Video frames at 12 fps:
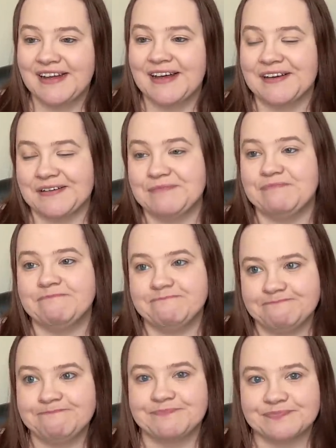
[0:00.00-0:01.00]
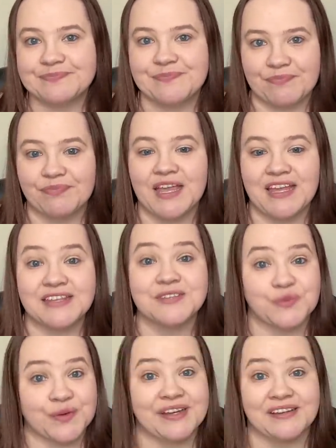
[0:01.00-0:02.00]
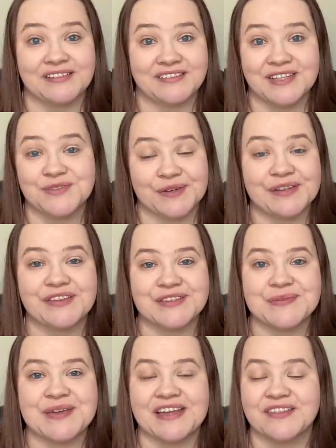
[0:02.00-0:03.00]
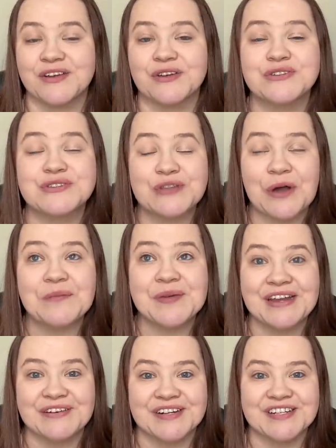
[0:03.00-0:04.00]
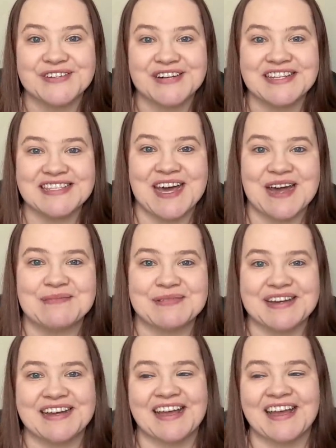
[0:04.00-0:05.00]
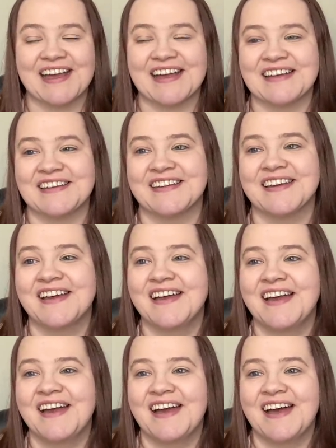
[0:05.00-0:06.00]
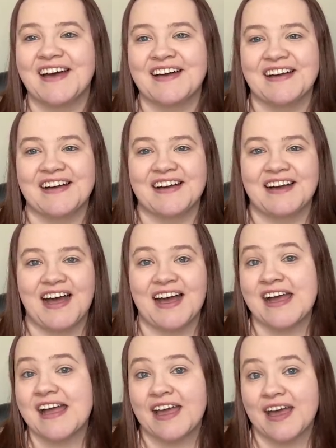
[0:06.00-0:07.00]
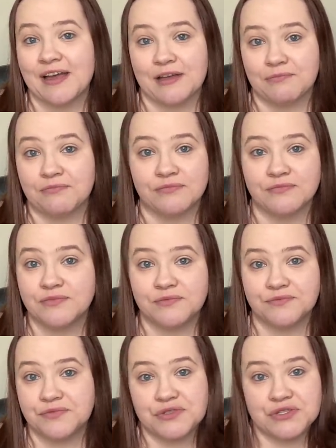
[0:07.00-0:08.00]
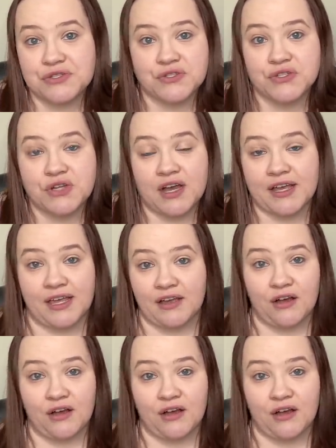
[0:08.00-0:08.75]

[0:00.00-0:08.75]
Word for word: Um, it's real. It's real this weekend. There are so many retreats happening, and uh, I am stalking